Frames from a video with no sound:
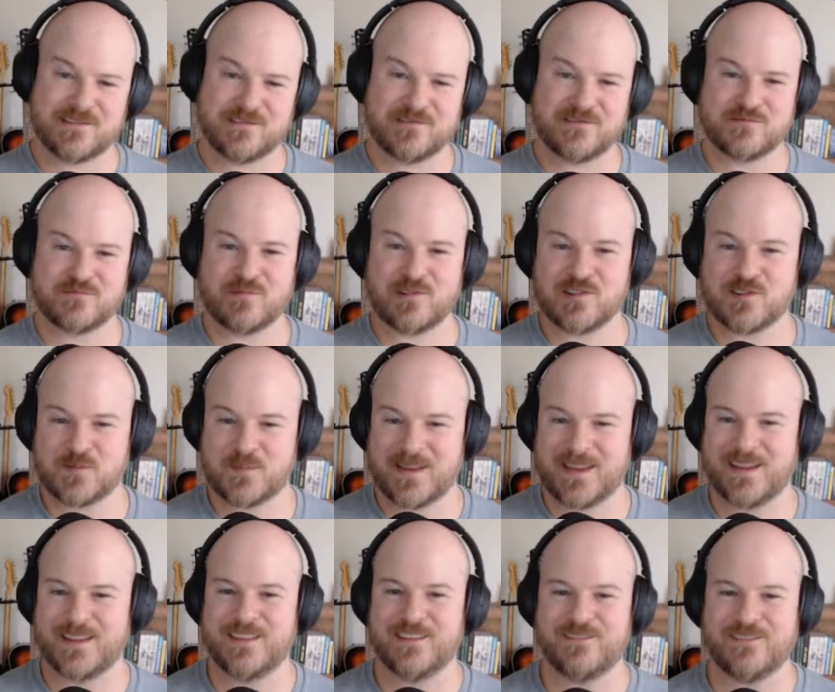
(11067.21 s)
who's
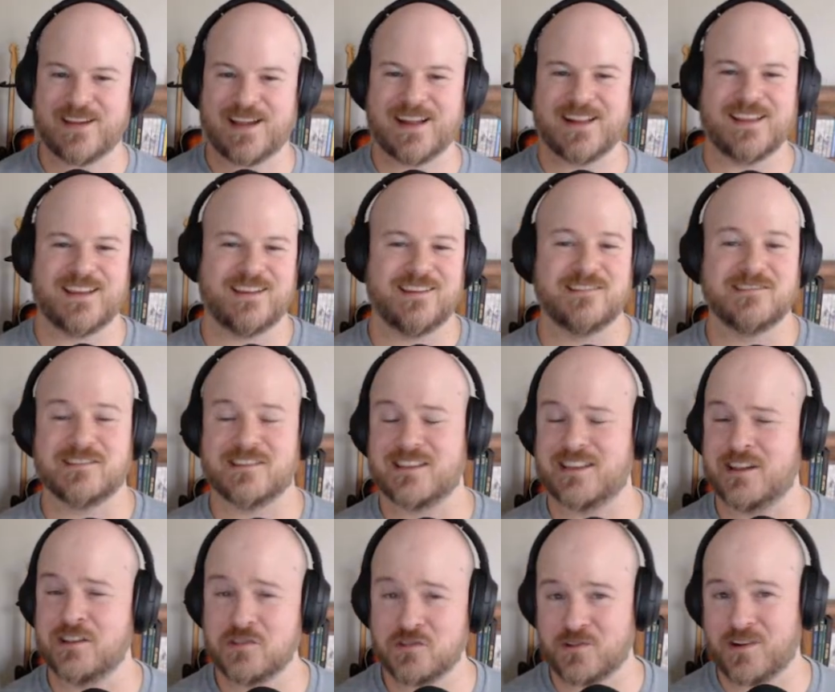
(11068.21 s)
worshipping and divining using
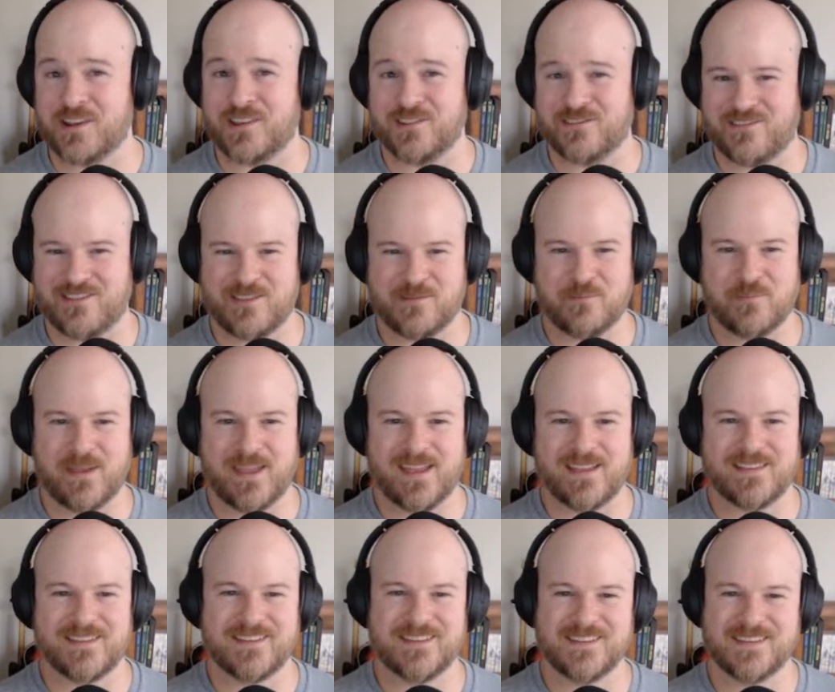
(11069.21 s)
the entrails from the
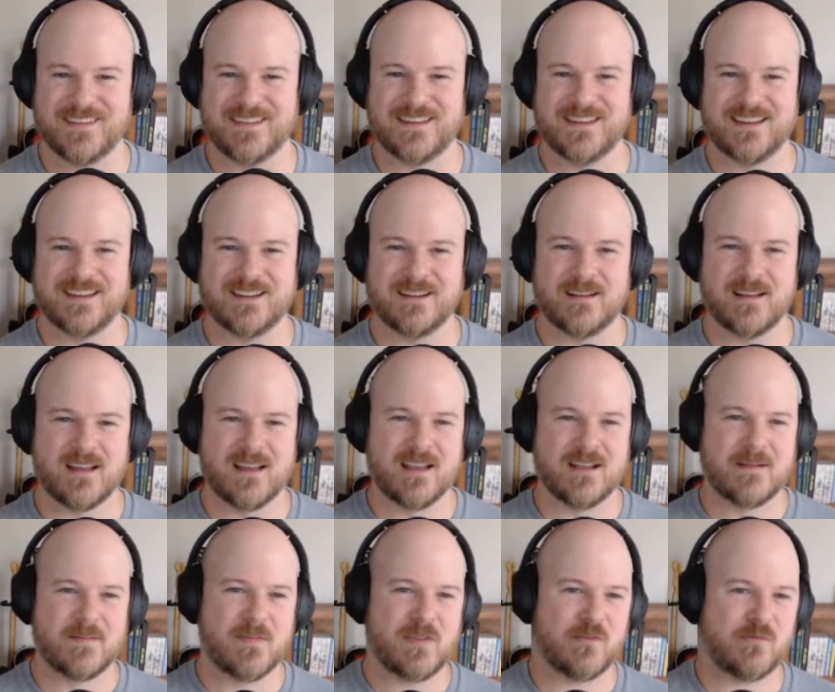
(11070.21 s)
pit.
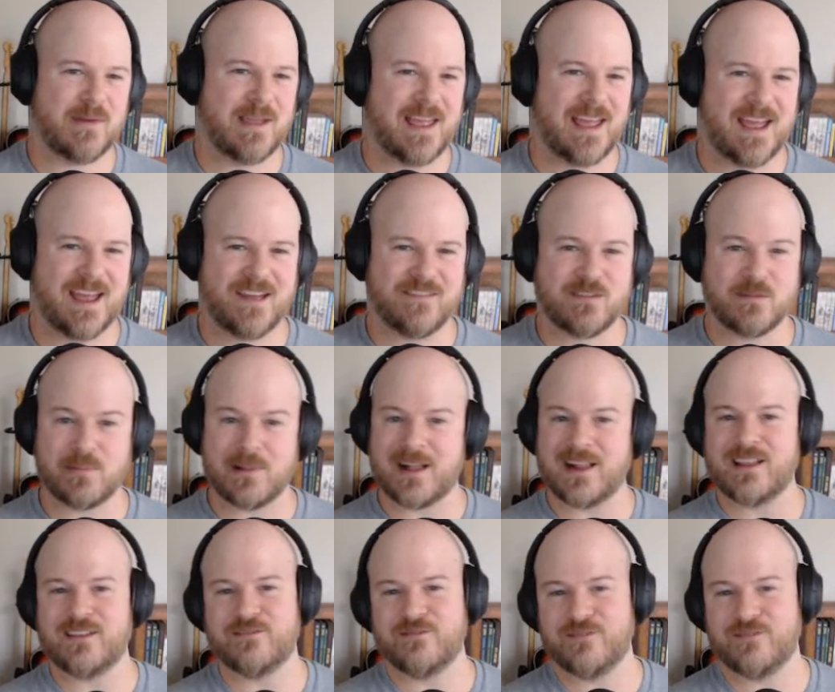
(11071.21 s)
We have the Blighted